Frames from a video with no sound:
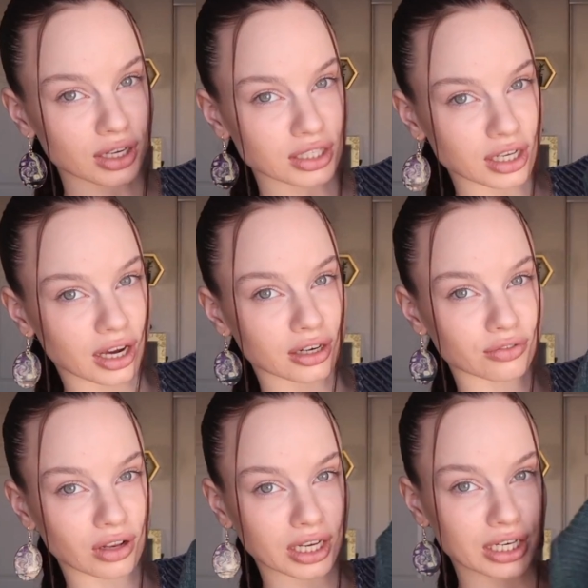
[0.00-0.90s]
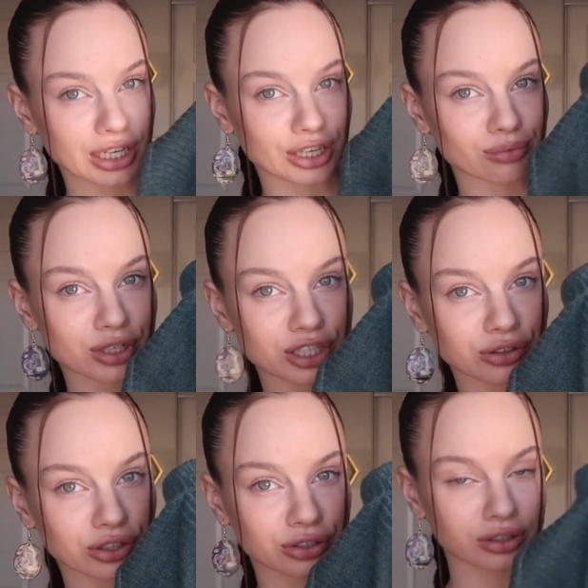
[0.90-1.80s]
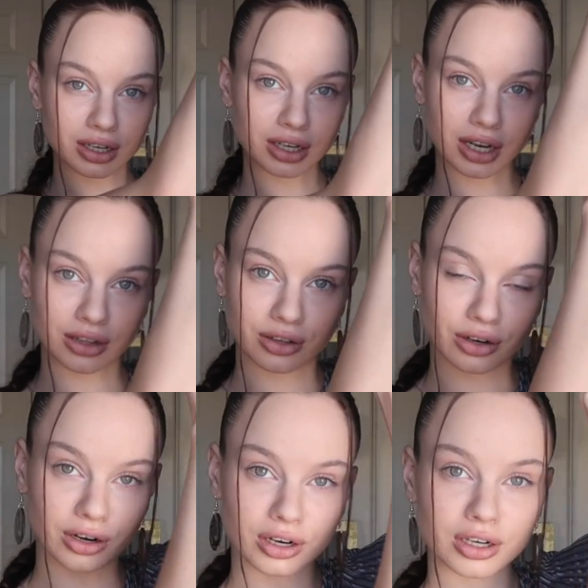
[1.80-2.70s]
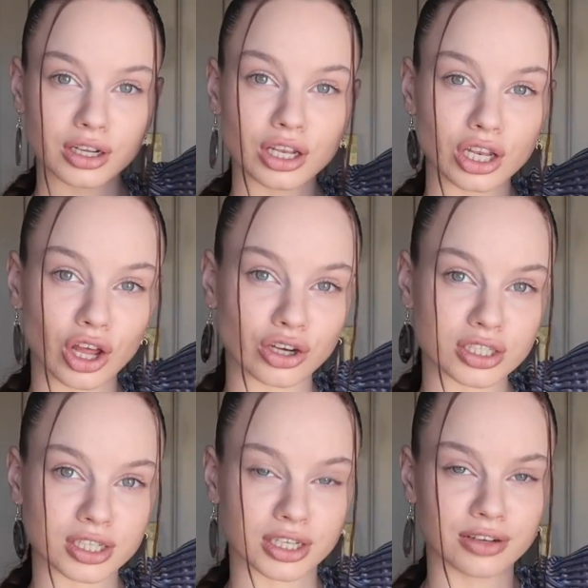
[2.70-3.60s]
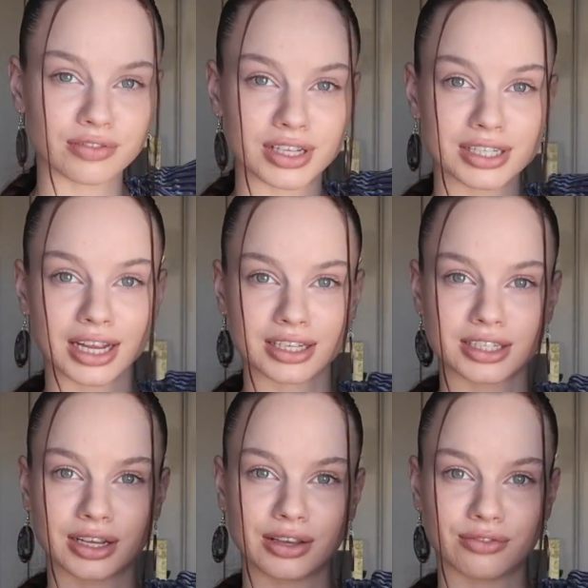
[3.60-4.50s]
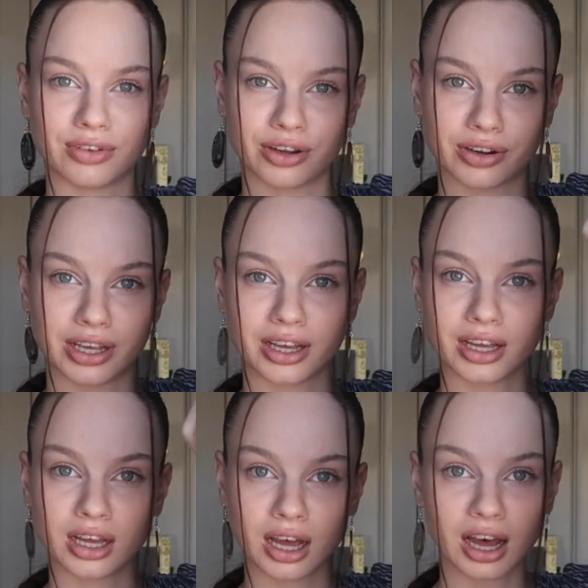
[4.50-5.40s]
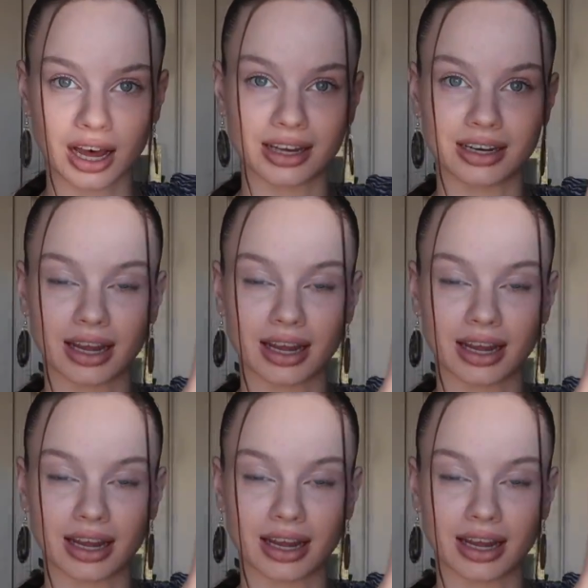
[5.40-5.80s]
and it's kind of like knitted material. Another long sleeve. This has a very high